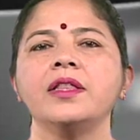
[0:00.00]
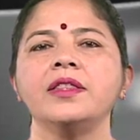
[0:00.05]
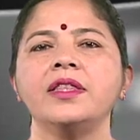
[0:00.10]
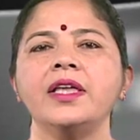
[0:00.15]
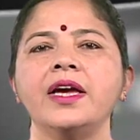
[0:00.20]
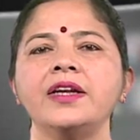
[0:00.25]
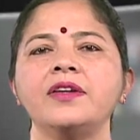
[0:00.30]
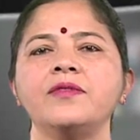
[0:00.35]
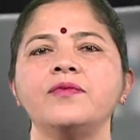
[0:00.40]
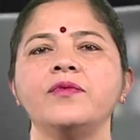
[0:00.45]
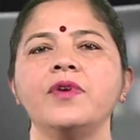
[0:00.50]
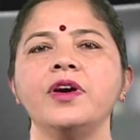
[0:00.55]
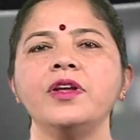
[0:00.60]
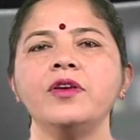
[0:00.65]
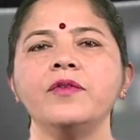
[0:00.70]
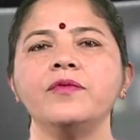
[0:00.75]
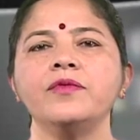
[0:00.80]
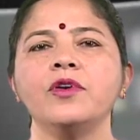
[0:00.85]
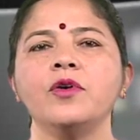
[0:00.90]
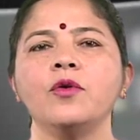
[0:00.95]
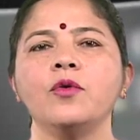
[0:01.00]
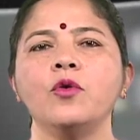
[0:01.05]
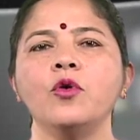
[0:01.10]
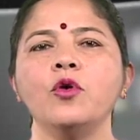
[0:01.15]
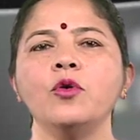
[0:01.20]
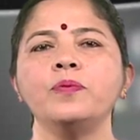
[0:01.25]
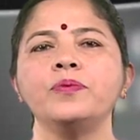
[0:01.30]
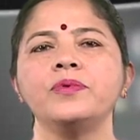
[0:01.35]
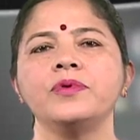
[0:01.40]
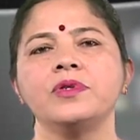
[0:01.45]
that one of the
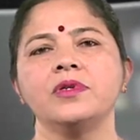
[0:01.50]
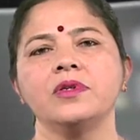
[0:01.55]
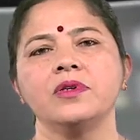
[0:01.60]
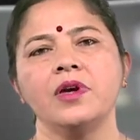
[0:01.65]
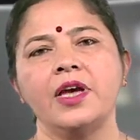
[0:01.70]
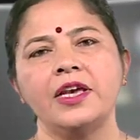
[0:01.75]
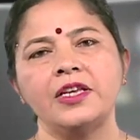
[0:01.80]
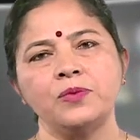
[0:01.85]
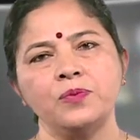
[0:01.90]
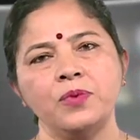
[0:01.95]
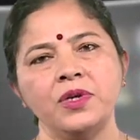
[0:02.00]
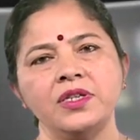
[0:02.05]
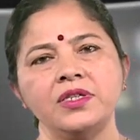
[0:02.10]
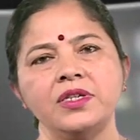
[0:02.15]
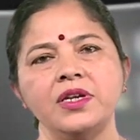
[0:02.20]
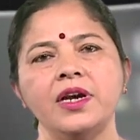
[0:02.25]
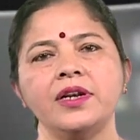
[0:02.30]
hopes expressed